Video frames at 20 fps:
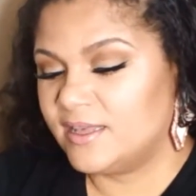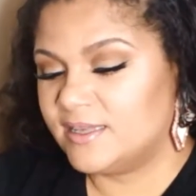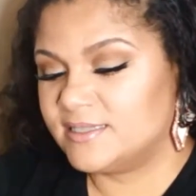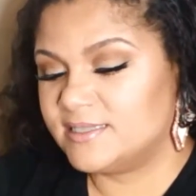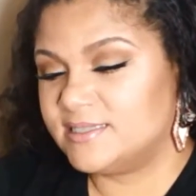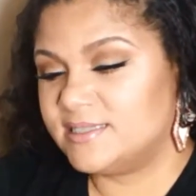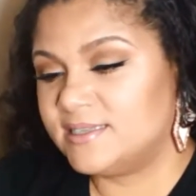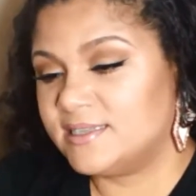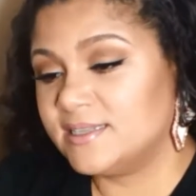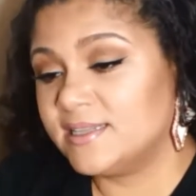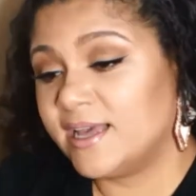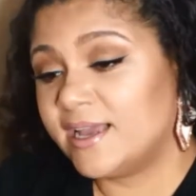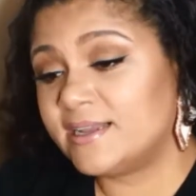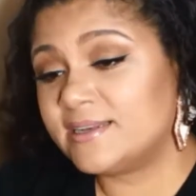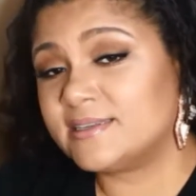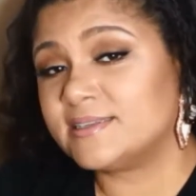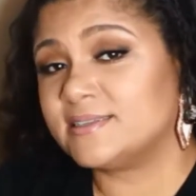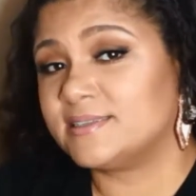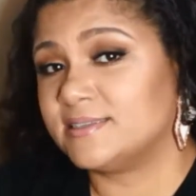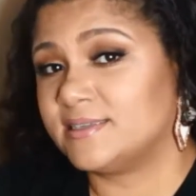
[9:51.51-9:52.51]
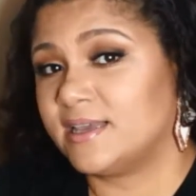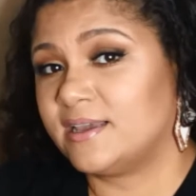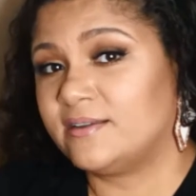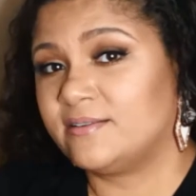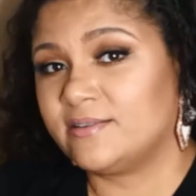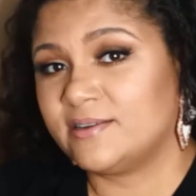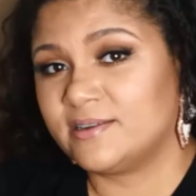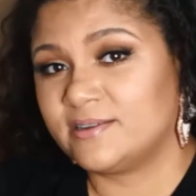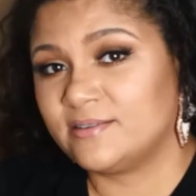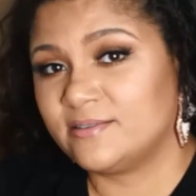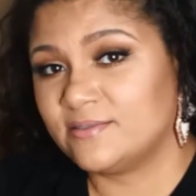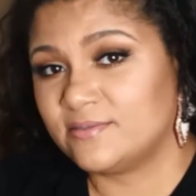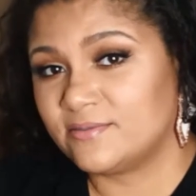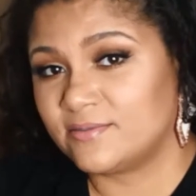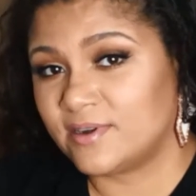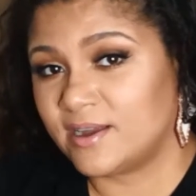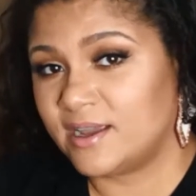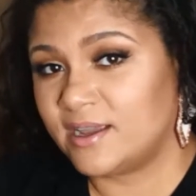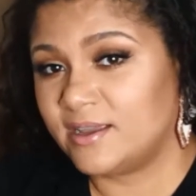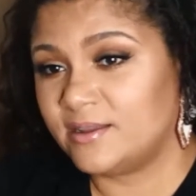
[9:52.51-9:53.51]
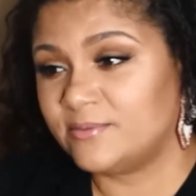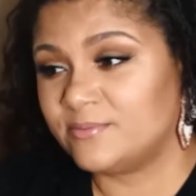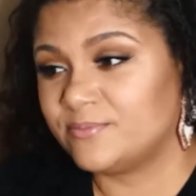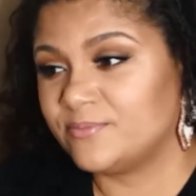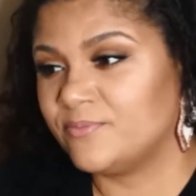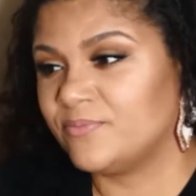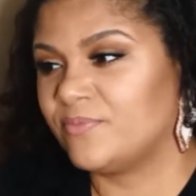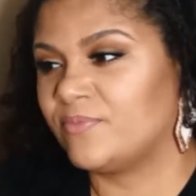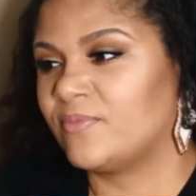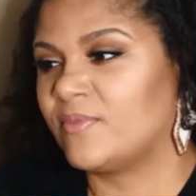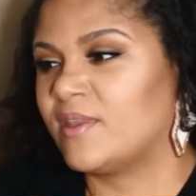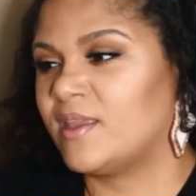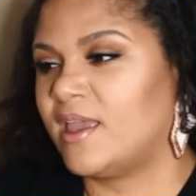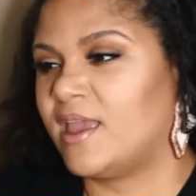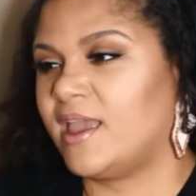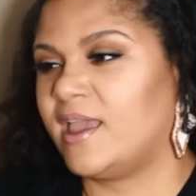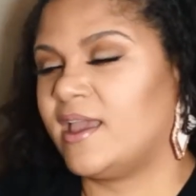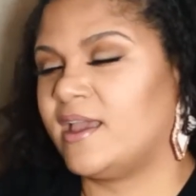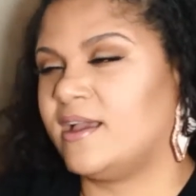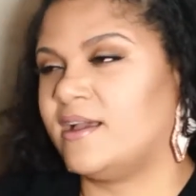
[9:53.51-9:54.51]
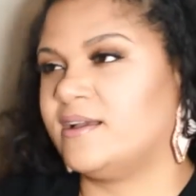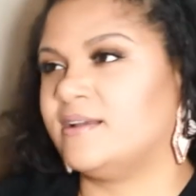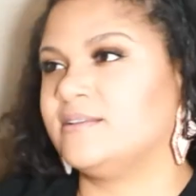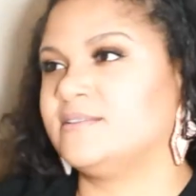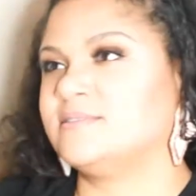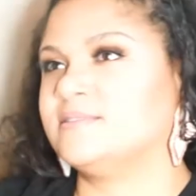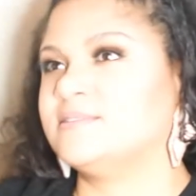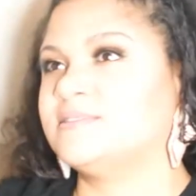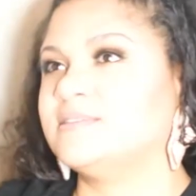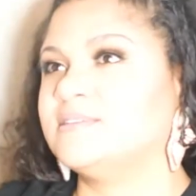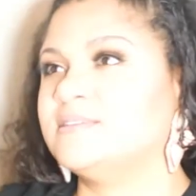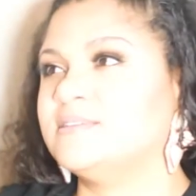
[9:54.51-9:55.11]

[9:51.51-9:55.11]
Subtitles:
See, the land is sacred, right? And